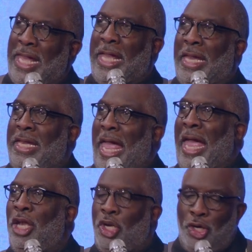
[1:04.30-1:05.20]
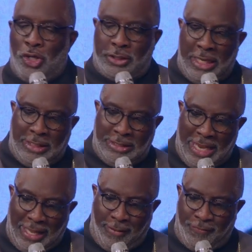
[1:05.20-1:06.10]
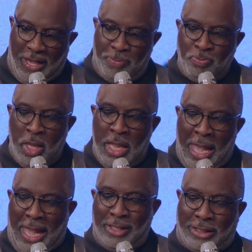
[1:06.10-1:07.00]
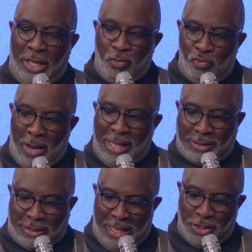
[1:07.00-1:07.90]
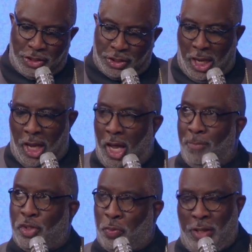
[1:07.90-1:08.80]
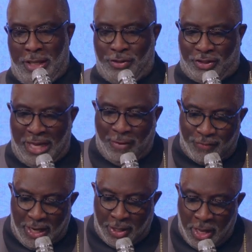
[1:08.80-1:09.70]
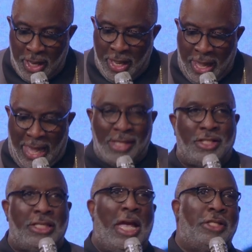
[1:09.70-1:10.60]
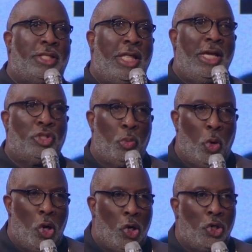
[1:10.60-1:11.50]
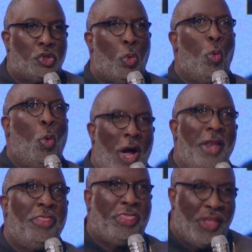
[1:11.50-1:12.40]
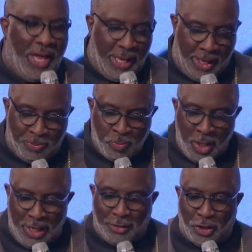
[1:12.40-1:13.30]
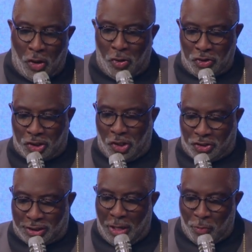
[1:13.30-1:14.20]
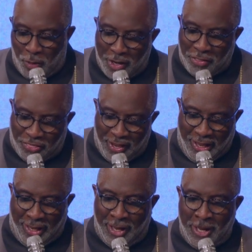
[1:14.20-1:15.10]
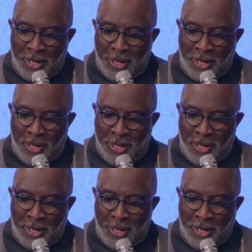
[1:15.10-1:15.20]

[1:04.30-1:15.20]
in and looked at David as he writes in Psalm 27 and says these words, "One thing," let the whole church say, "one thing